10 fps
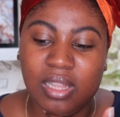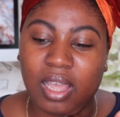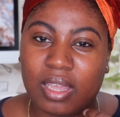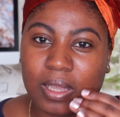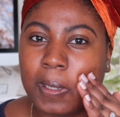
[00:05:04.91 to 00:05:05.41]

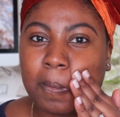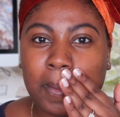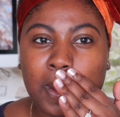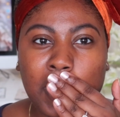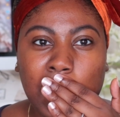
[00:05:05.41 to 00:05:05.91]
Like,
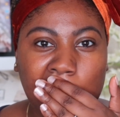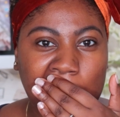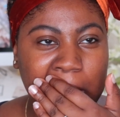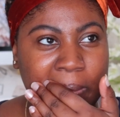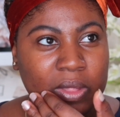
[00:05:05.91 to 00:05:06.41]

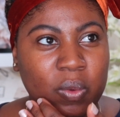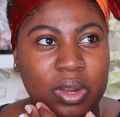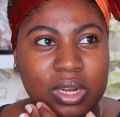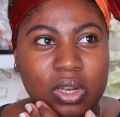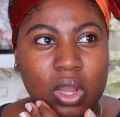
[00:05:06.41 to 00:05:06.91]

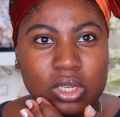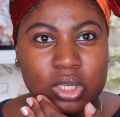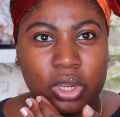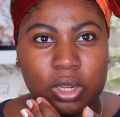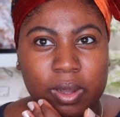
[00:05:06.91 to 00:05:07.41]
we're in
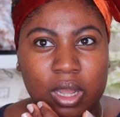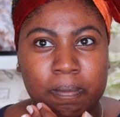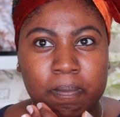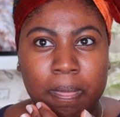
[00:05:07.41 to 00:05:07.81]
October